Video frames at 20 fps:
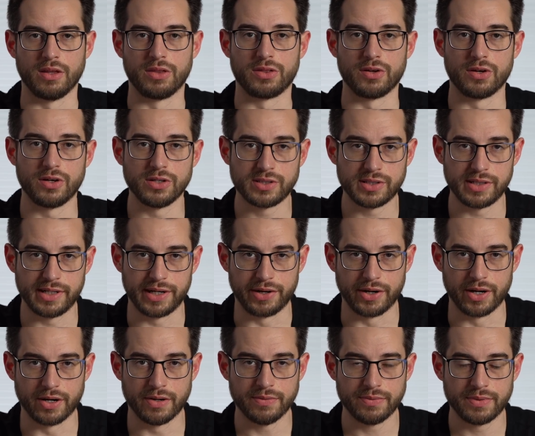The third
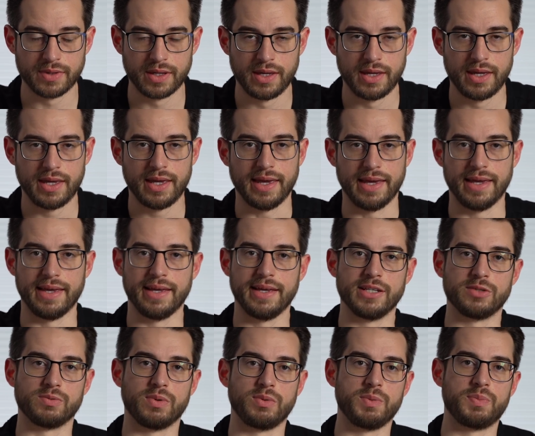scenario
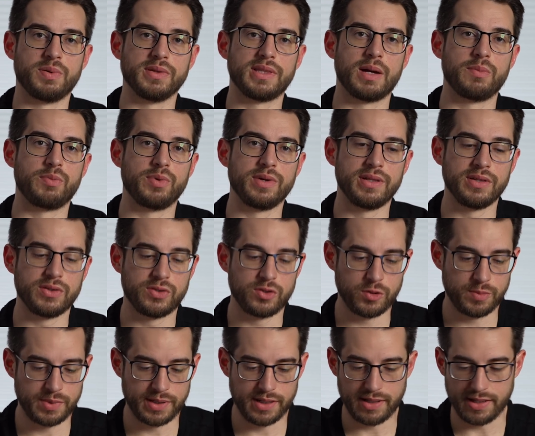is when we put that breathing
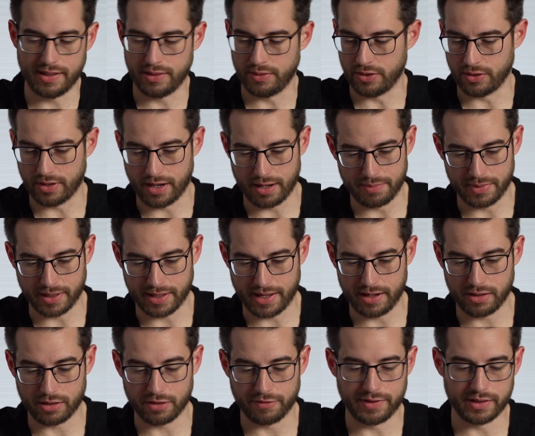tube in and they're on
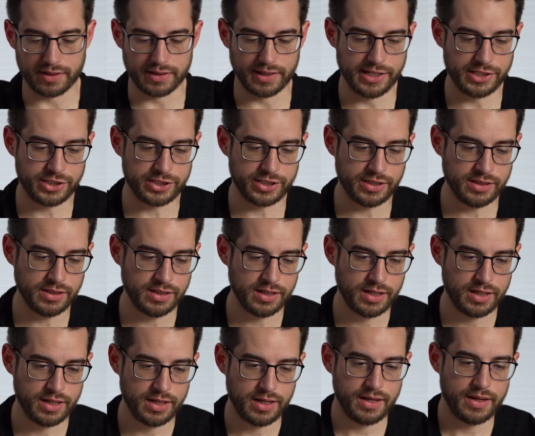mechanical
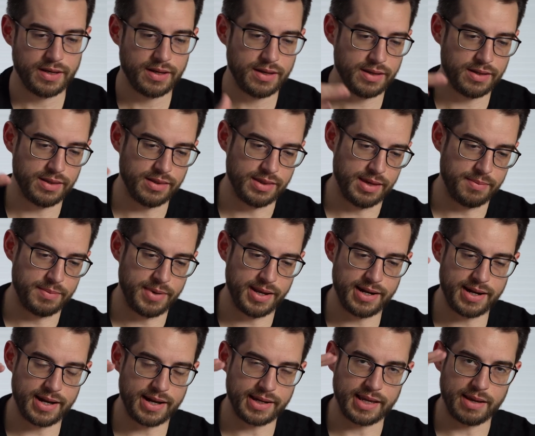ventilation, they
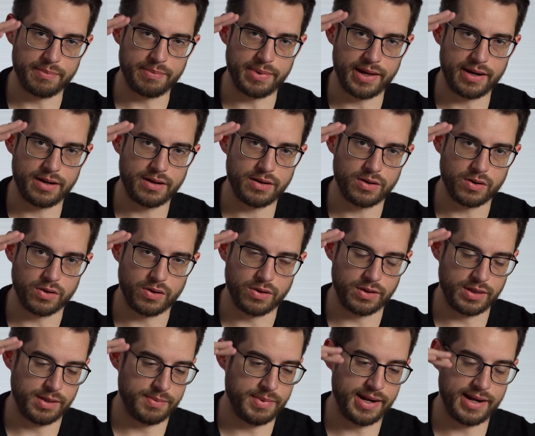may not get better
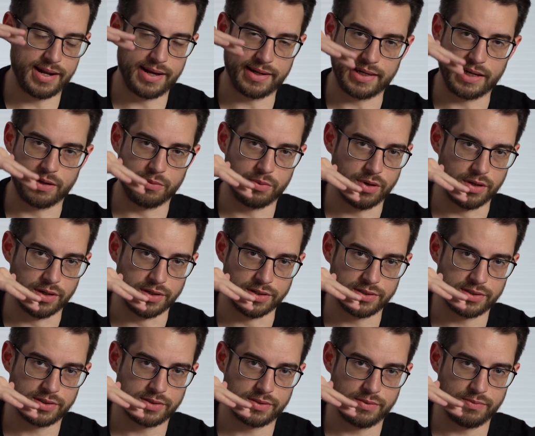or they may not get
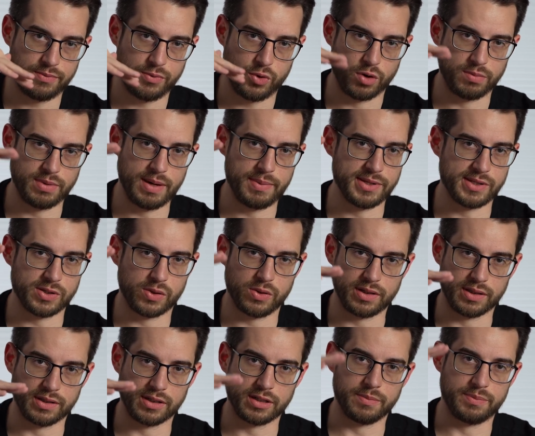worse, or maybe it's
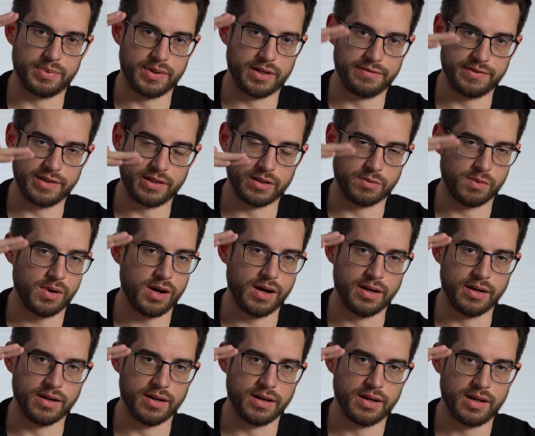only a little bit of either
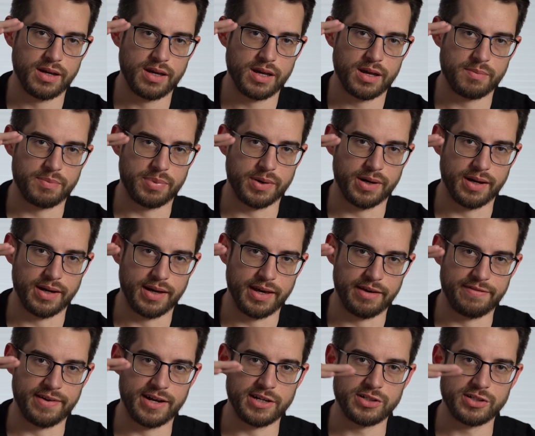one, but